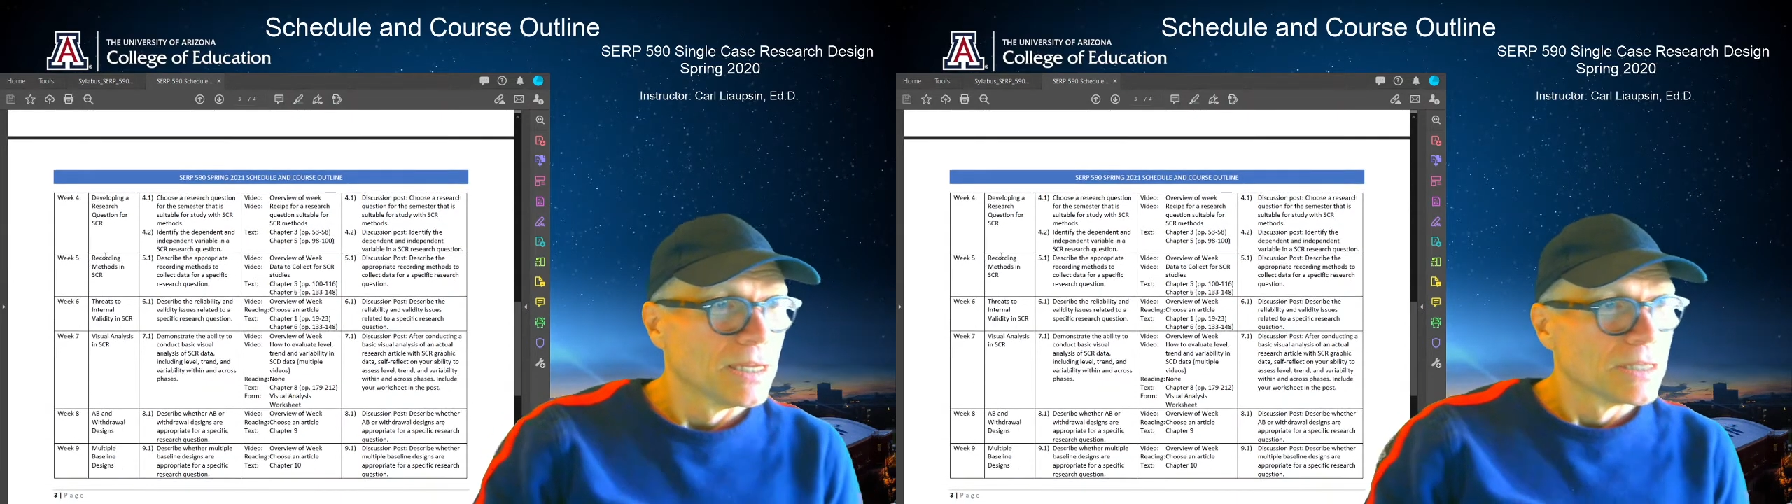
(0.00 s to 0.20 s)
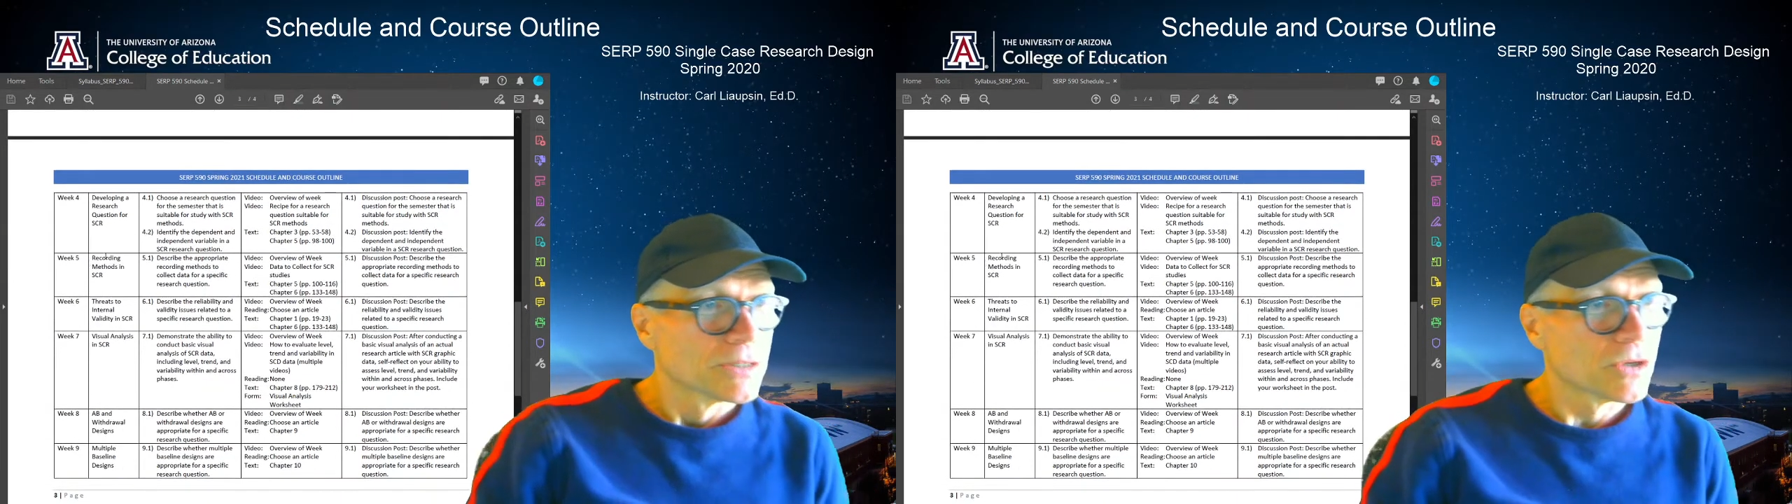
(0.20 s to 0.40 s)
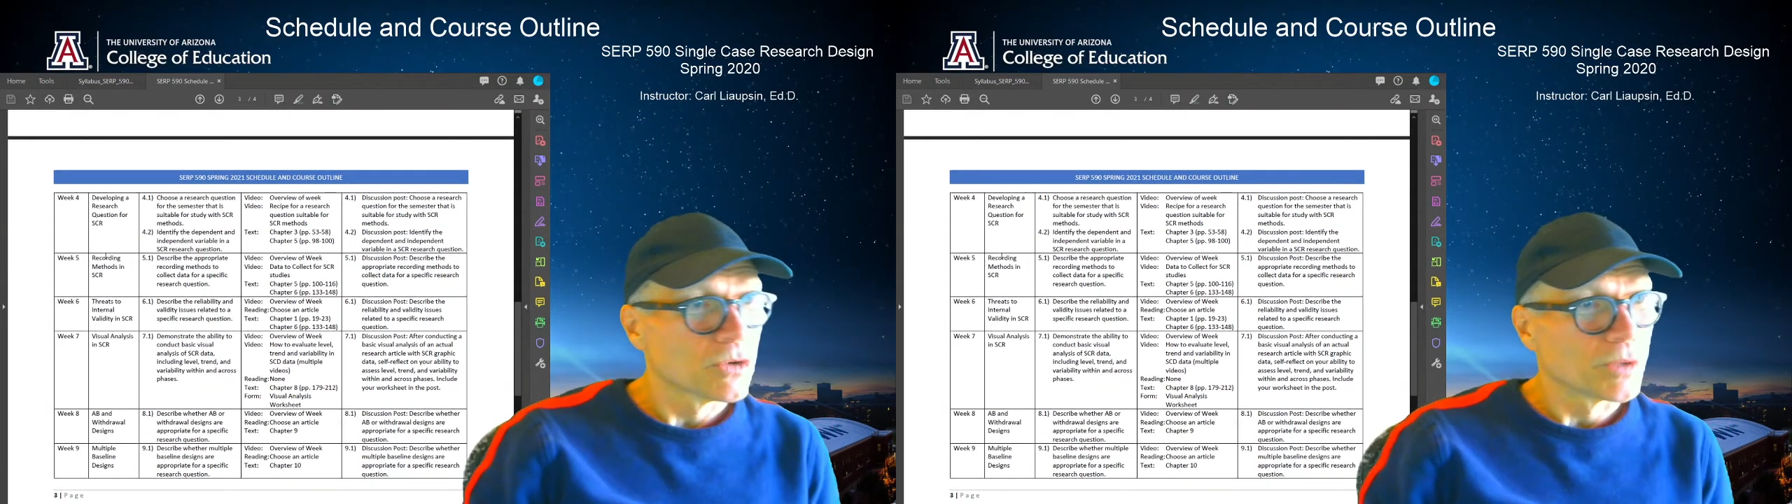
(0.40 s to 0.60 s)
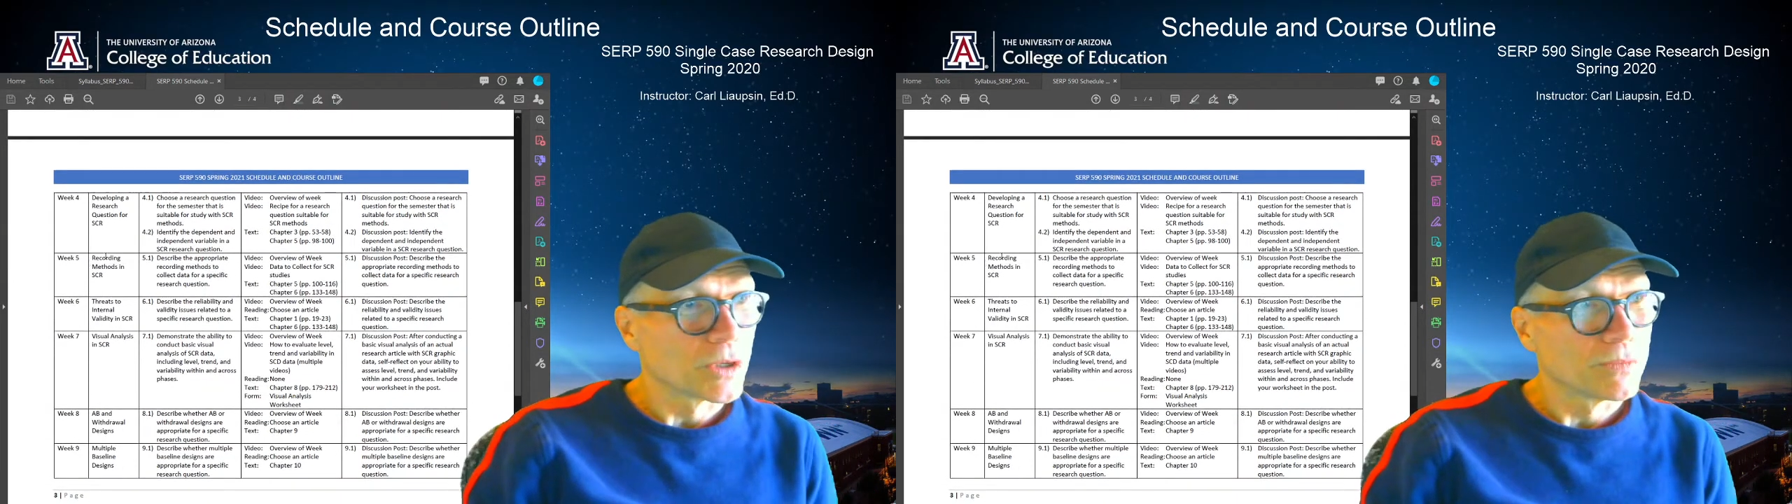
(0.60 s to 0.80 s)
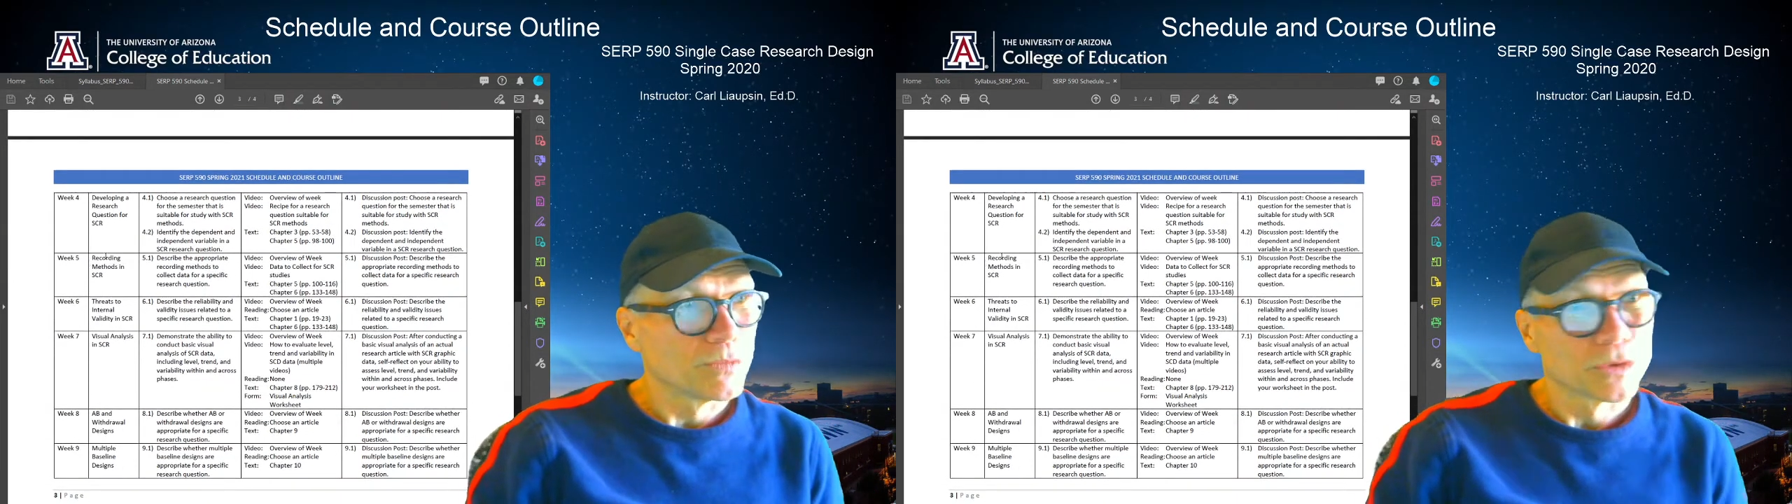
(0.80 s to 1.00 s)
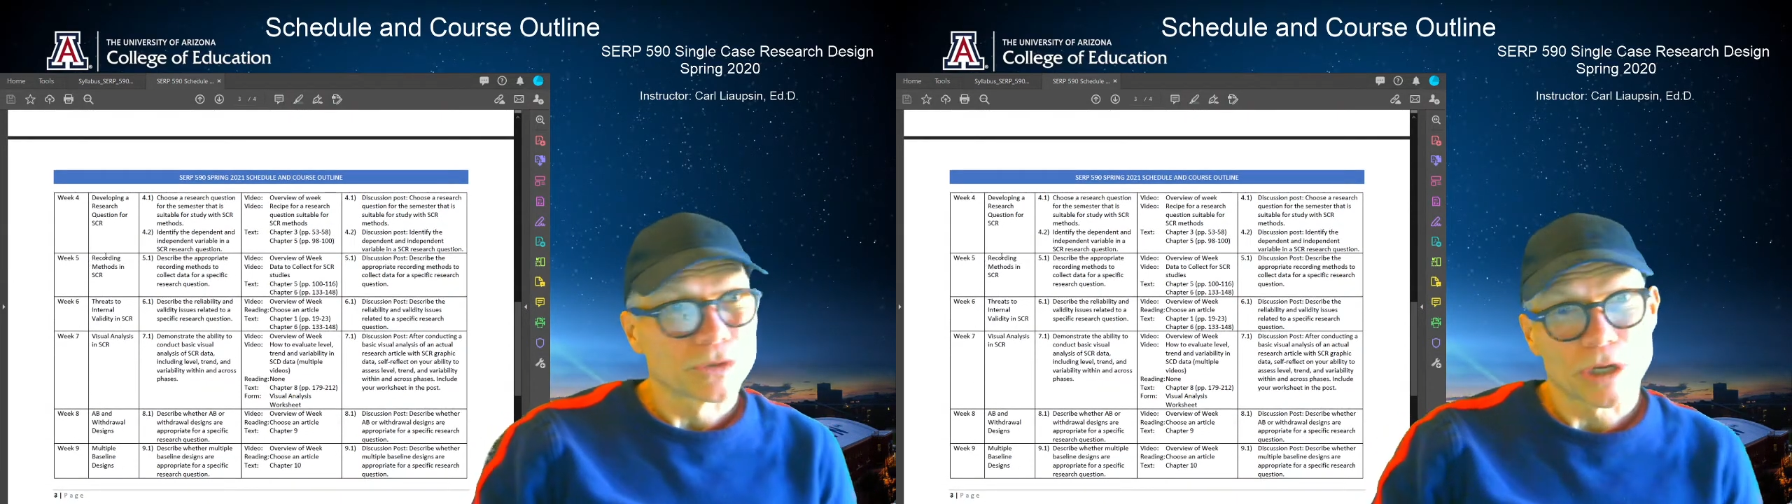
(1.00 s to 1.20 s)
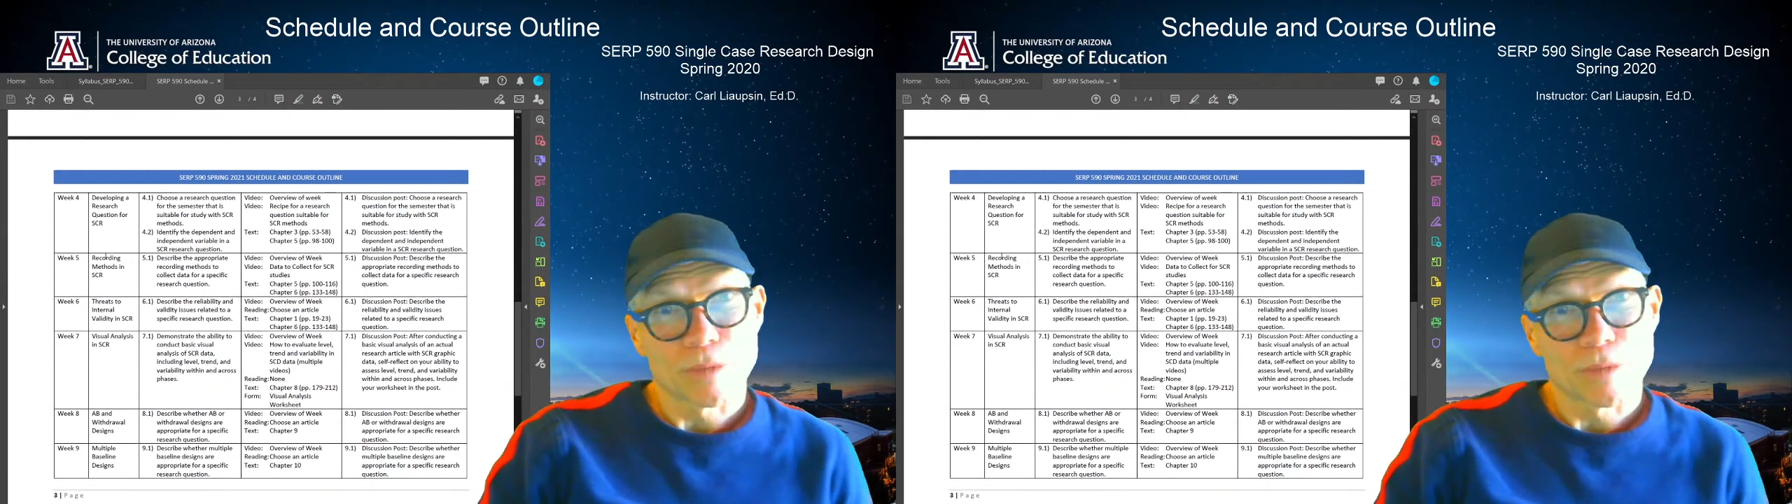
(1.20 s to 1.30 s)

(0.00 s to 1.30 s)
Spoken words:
So we'll talk